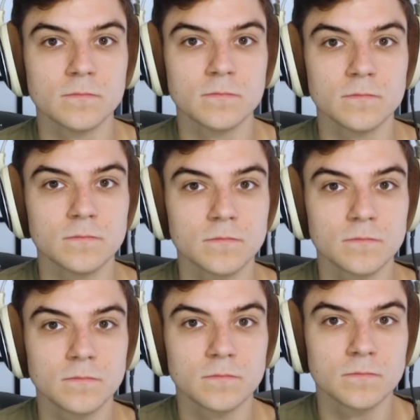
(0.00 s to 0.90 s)

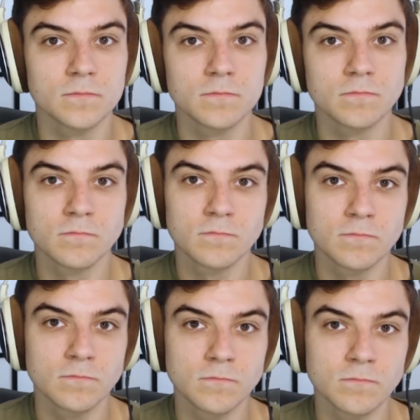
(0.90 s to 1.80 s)

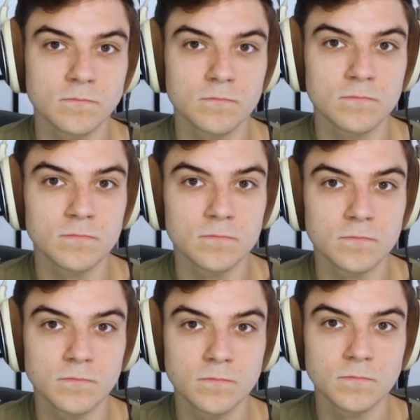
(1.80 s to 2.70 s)

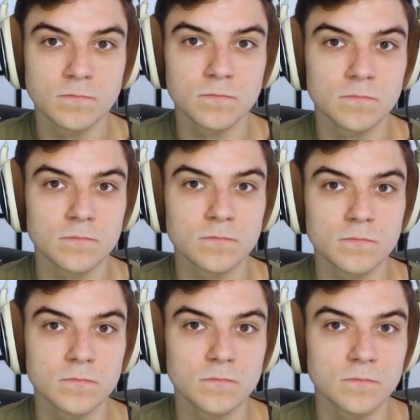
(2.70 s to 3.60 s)

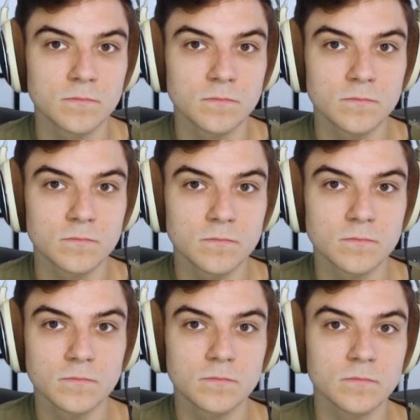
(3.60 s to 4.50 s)

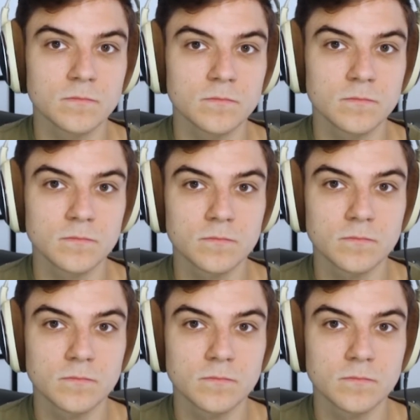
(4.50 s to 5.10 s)
No words are spoken by the person on screen.